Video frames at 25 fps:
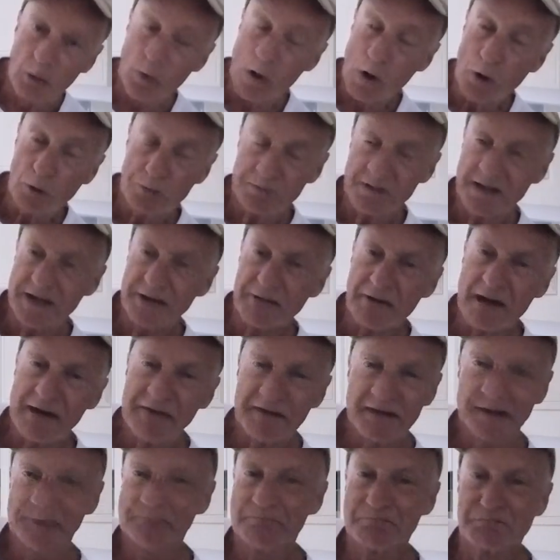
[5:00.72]
Well, there you
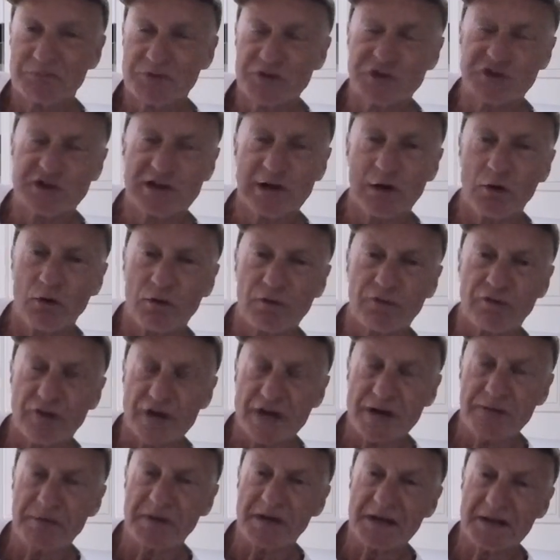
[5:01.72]
have it. Just a little
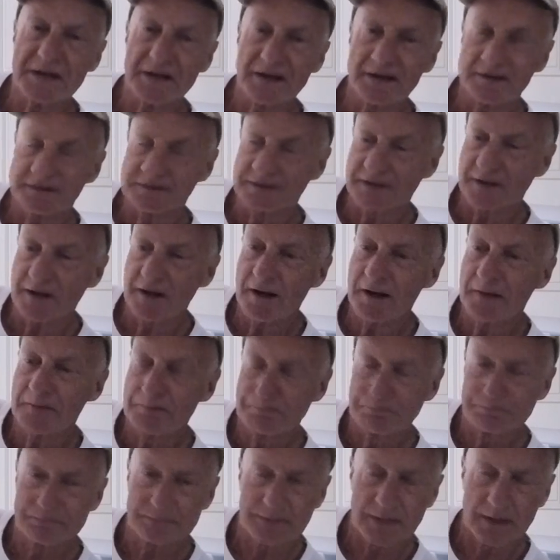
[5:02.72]
freebie that
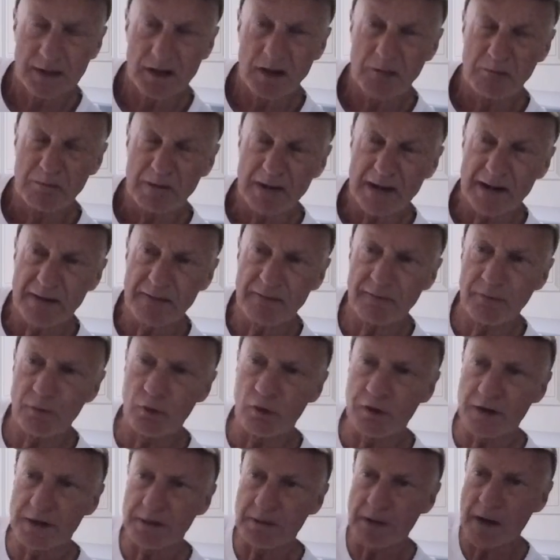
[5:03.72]
I'm paying
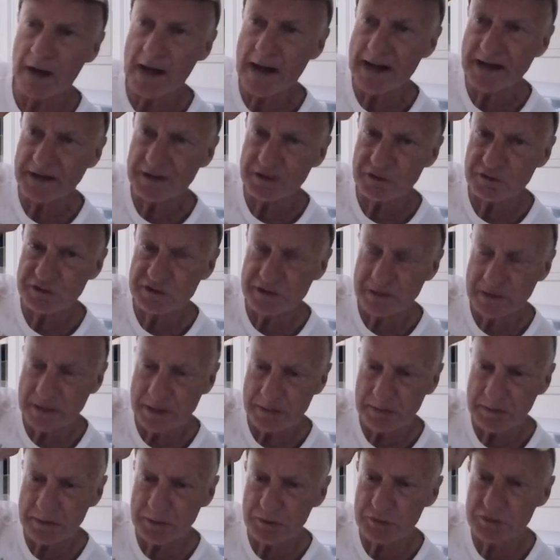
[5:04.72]
for anyway, out of
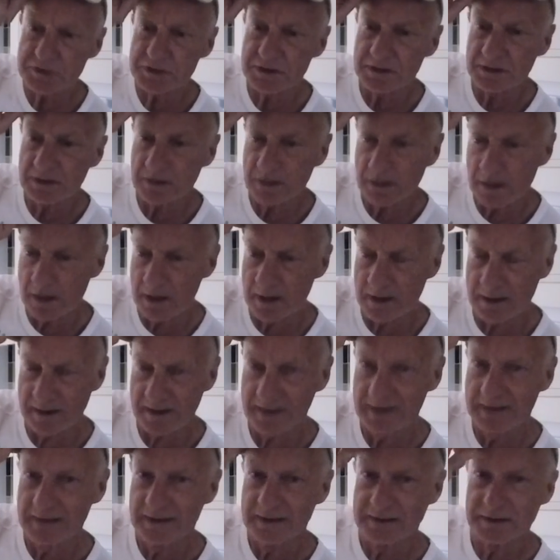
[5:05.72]
utility bills.
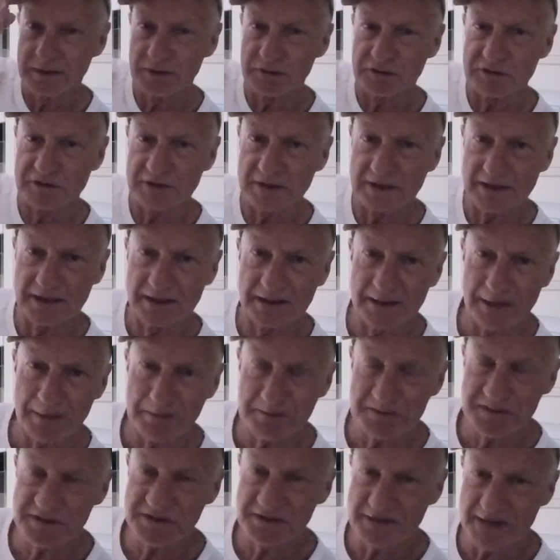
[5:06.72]
Utility
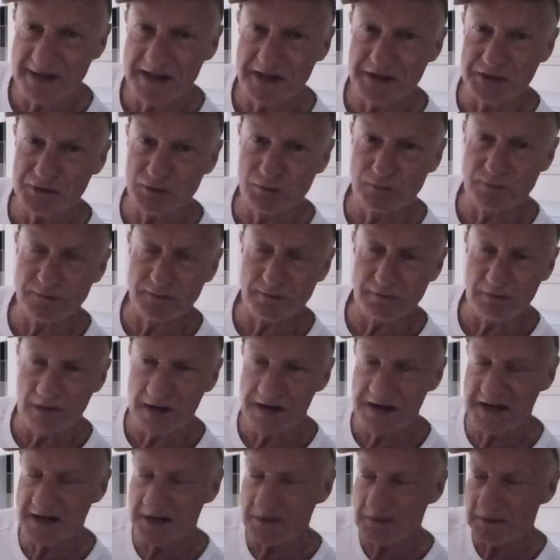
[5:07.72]
companies take us all for a
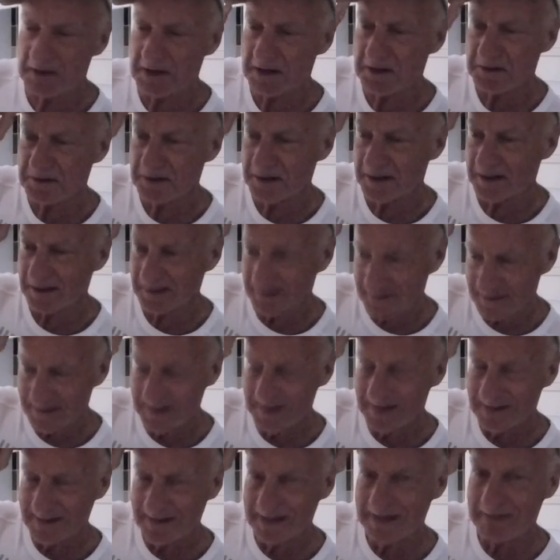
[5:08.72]
ride anyway, don't they?
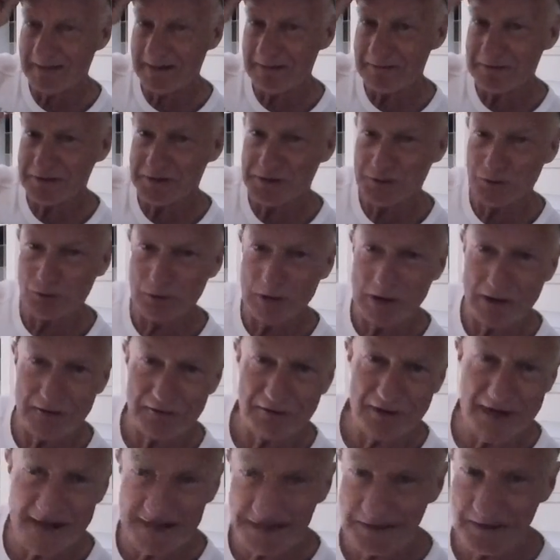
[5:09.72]
They're having us all
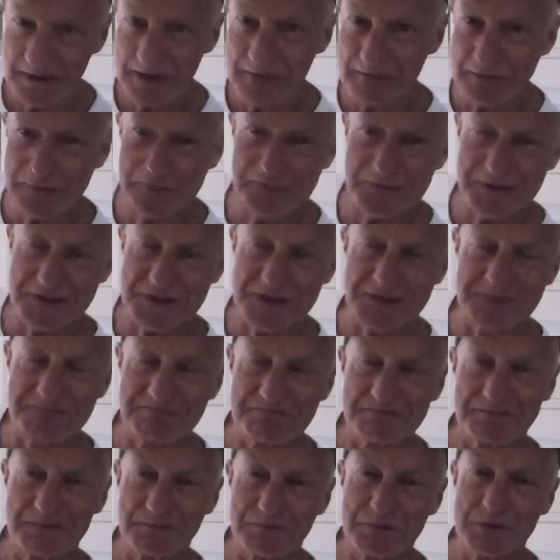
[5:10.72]
over hand over
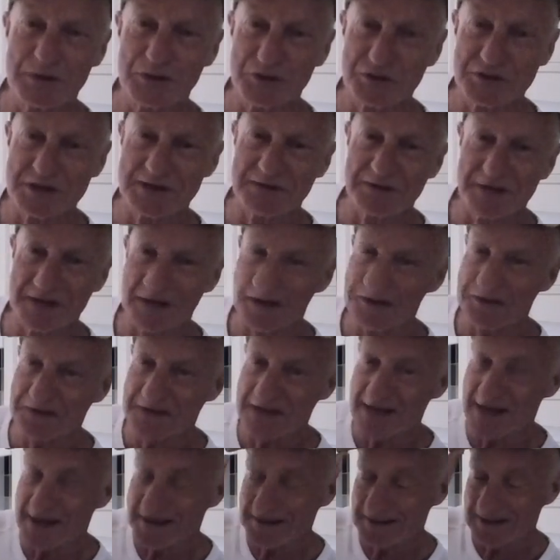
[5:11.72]
fist. The bills never go
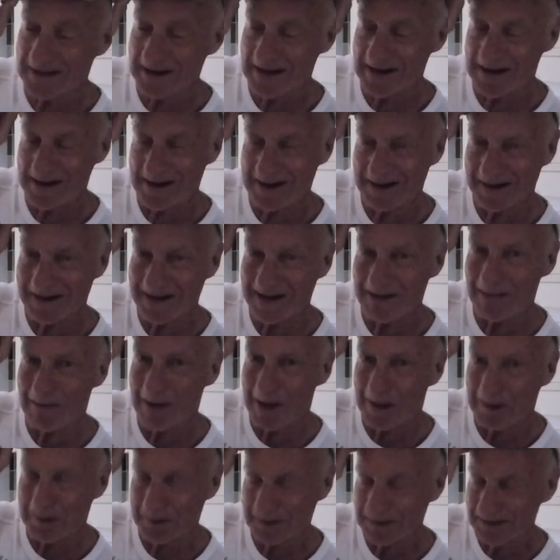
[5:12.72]
down, do they? Only go
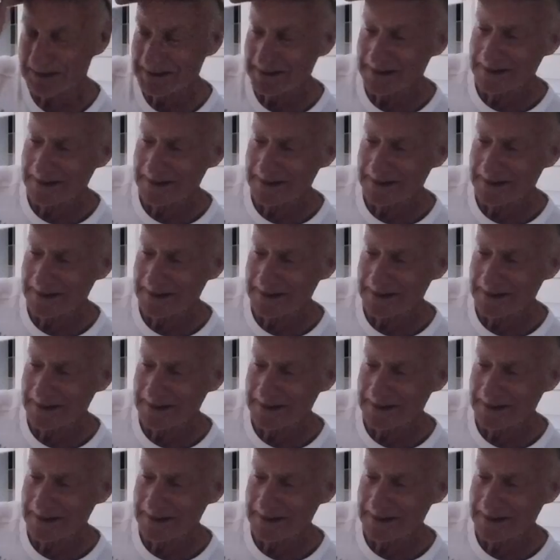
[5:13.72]
up.